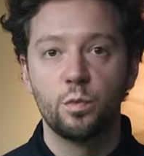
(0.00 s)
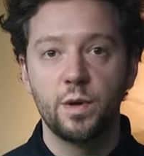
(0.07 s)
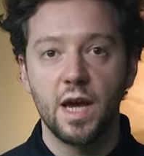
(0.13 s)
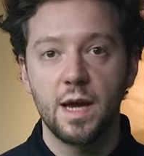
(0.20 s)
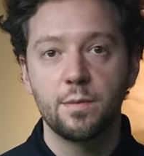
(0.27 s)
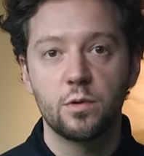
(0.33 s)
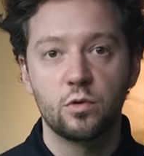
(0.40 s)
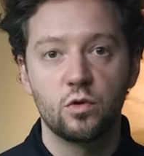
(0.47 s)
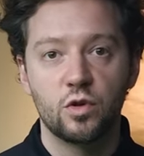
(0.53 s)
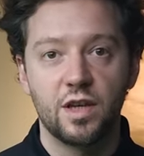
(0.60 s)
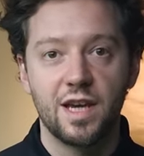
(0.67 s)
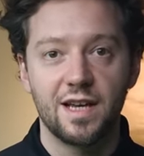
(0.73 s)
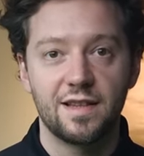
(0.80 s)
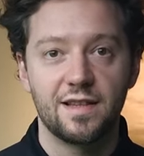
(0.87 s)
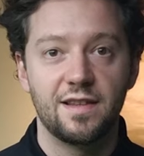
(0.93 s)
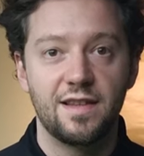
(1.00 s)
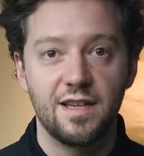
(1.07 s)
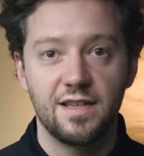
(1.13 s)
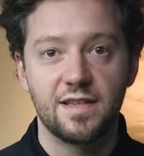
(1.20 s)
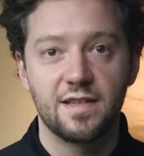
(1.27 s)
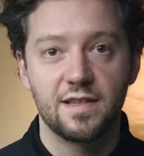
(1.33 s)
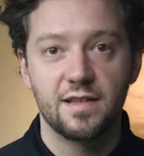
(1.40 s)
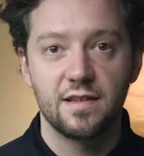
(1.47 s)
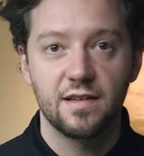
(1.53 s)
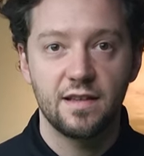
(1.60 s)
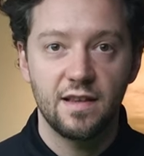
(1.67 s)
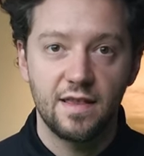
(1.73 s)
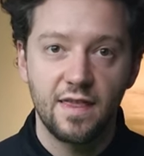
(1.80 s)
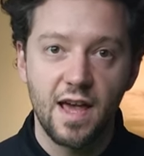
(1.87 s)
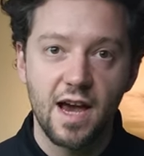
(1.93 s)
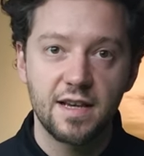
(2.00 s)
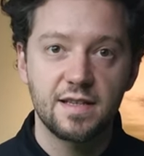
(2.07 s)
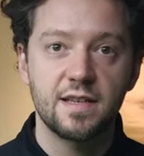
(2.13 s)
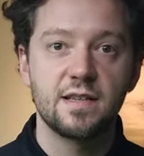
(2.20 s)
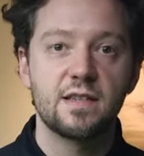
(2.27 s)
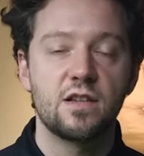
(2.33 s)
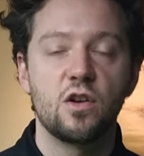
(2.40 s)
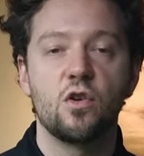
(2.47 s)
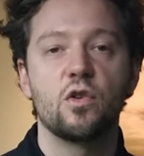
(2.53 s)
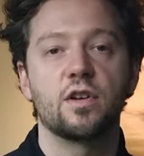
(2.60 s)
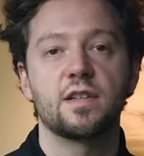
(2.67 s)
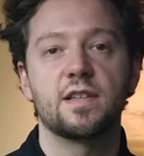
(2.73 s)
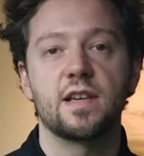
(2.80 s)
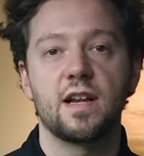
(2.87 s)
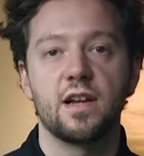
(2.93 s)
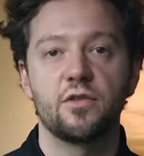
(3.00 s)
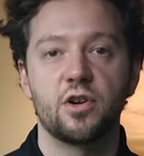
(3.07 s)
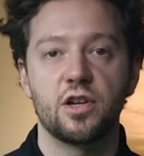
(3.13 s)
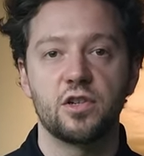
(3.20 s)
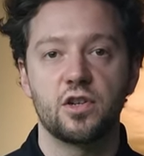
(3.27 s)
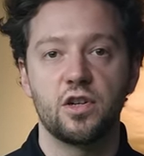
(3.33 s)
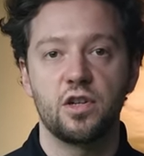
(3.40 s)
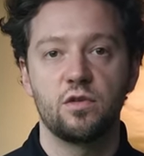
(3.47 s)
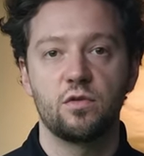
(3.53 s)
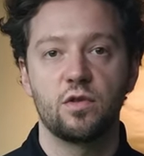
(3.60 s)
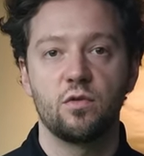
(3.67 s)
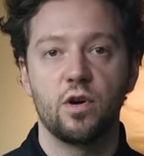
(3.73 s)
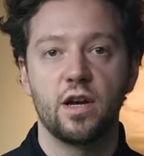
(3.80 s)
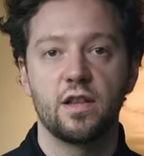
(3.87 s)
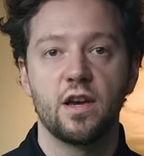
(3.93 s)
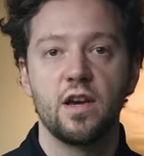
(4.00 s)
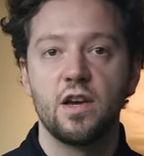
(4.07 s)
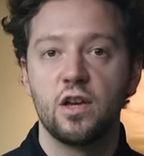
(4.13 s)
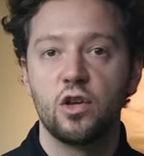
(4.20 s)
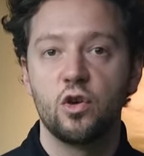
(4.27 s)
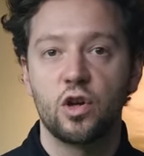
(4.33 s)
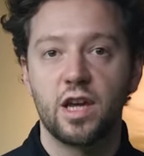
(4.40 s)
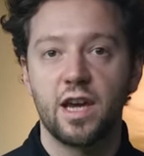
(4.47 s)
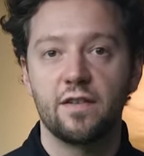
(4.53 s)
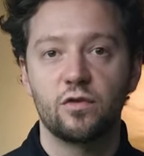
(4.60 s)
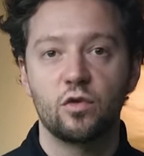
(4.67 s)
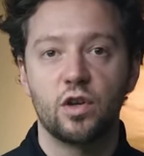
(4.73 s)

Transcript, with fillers: To be able to get this nice and slow acceleration into the white, you have